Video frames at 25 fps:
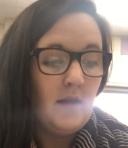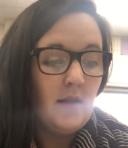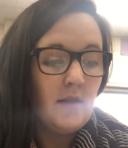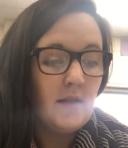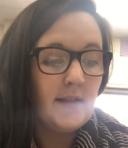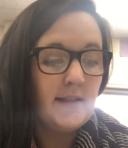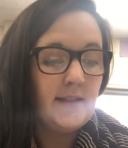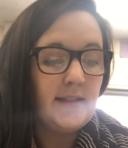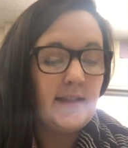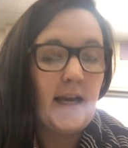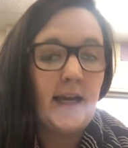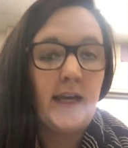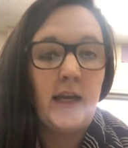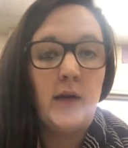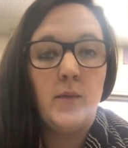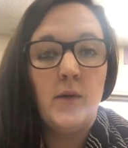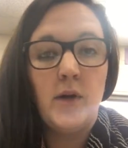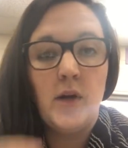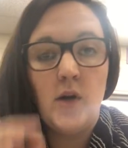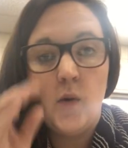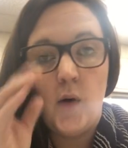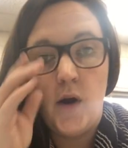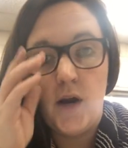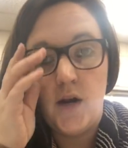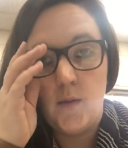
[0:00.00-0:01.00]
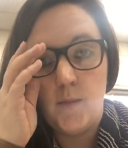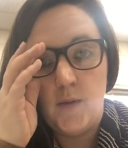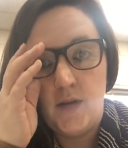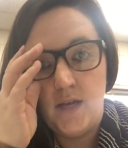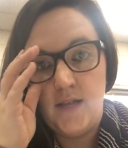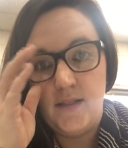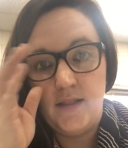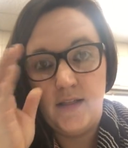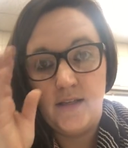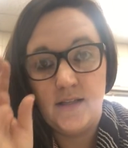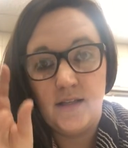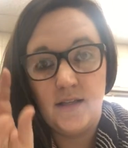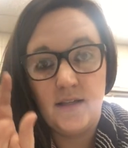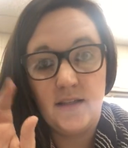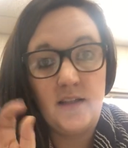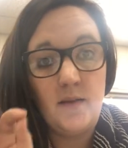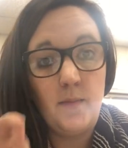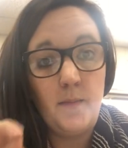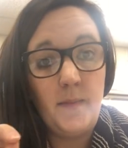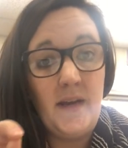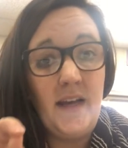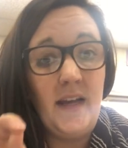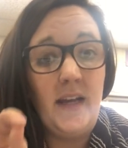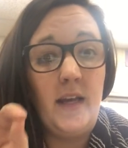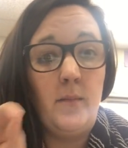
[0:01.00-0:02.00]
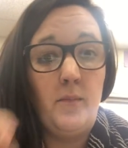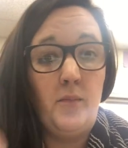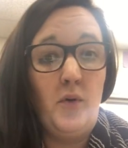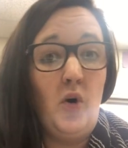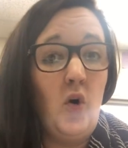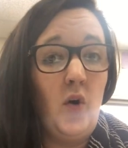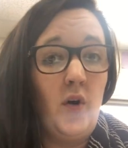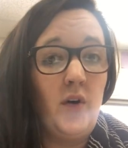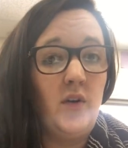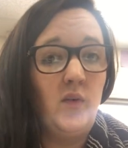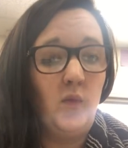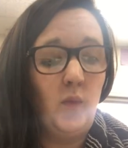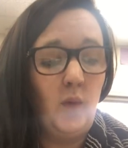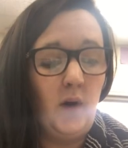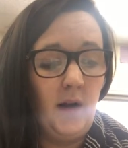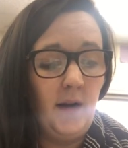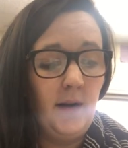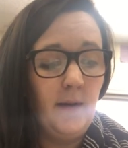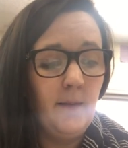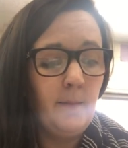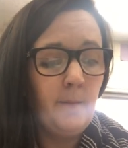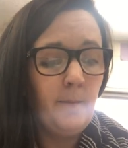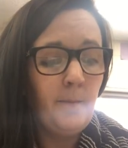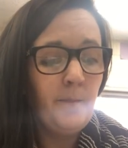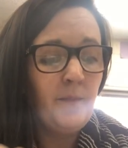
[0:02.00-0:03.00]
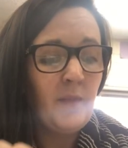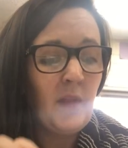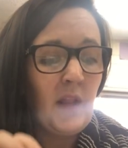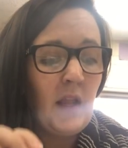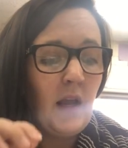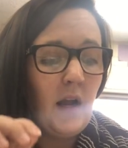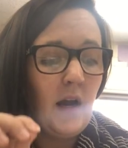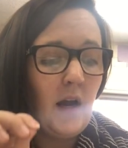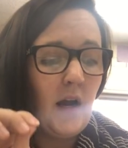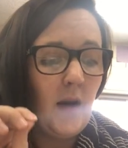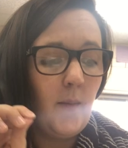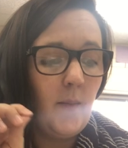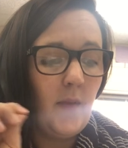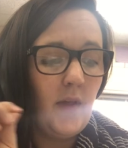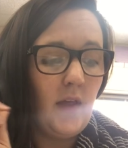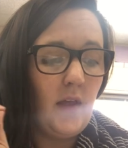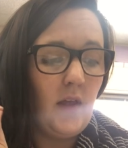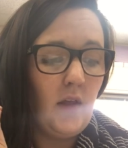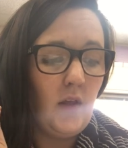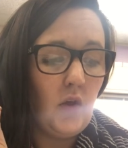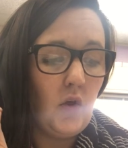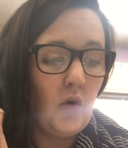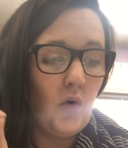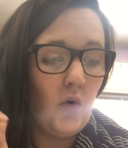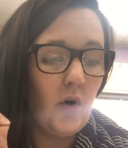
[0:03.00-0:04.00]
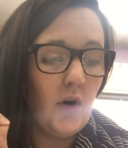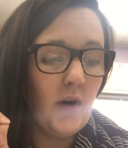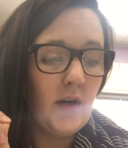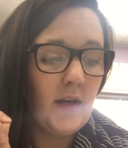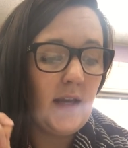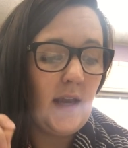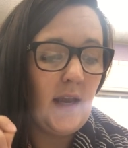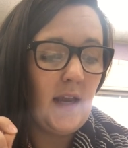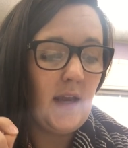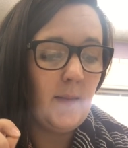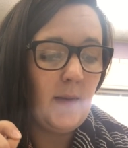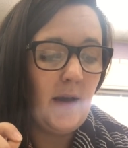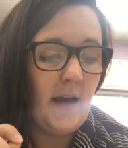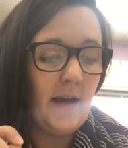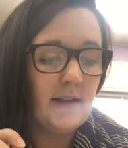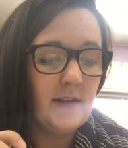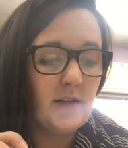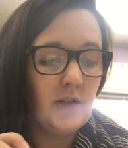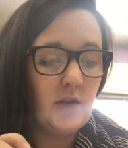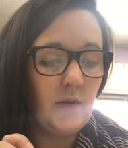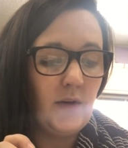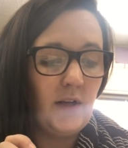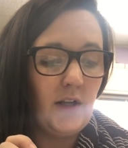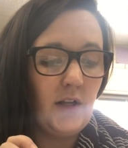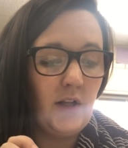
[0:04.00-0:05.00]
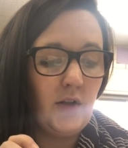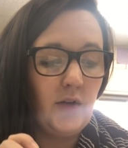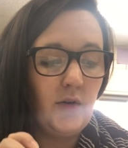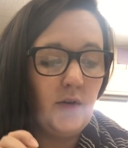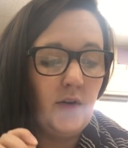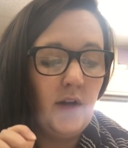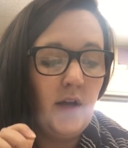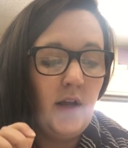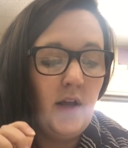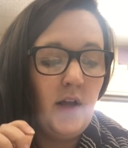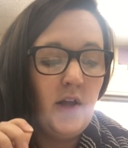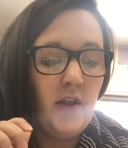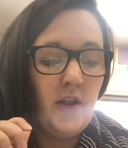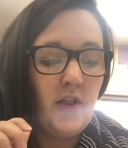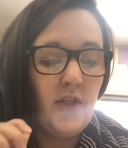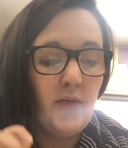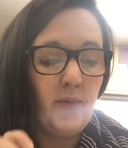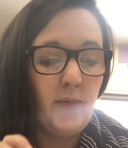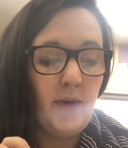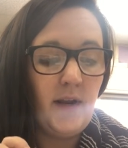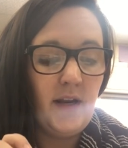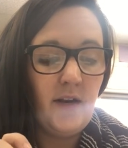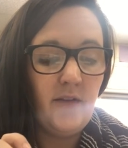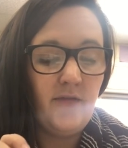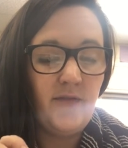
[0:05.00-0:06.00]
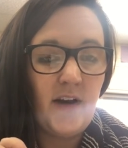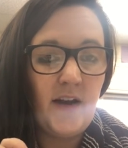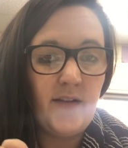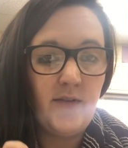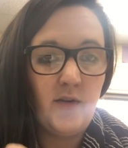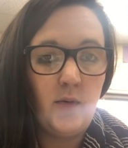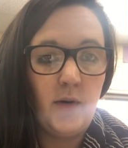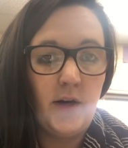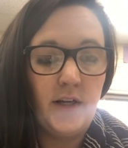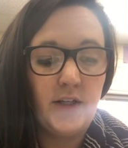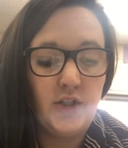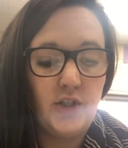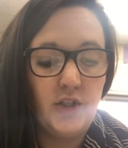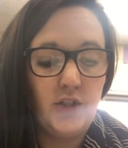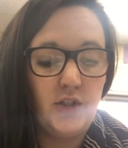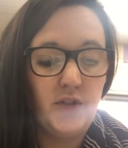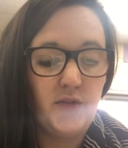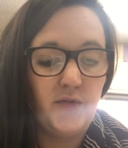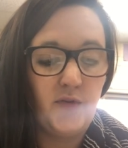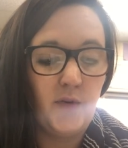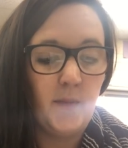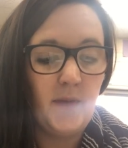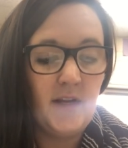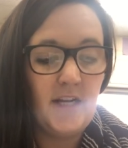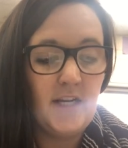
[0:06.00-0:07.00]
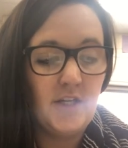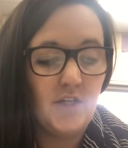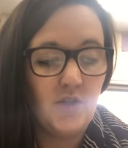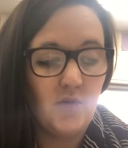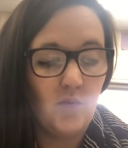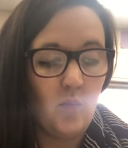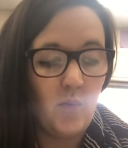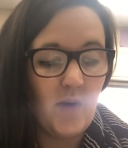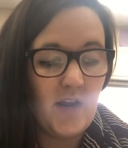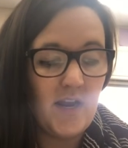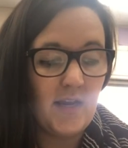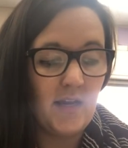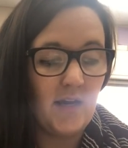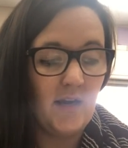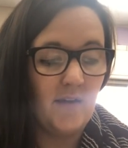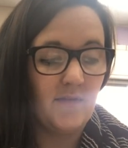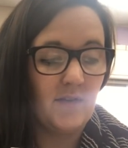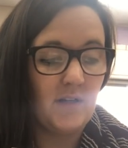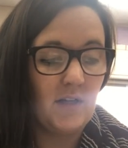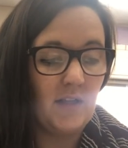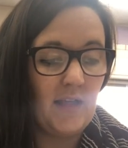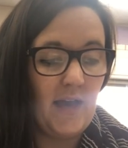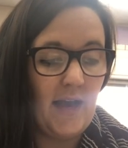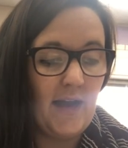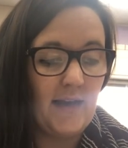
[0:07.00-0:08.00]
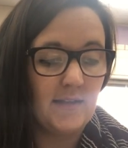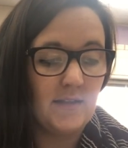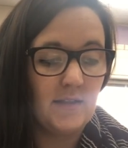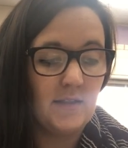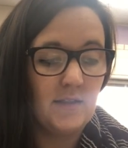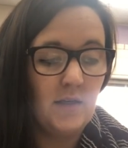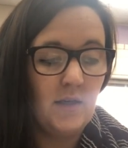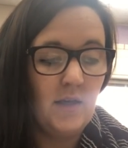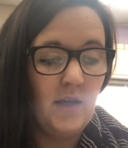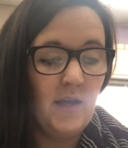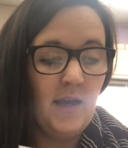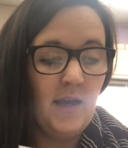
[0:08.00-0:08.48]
The second requirement, and this is the big important one, your game has to include 3 to 5 questions from each week of class.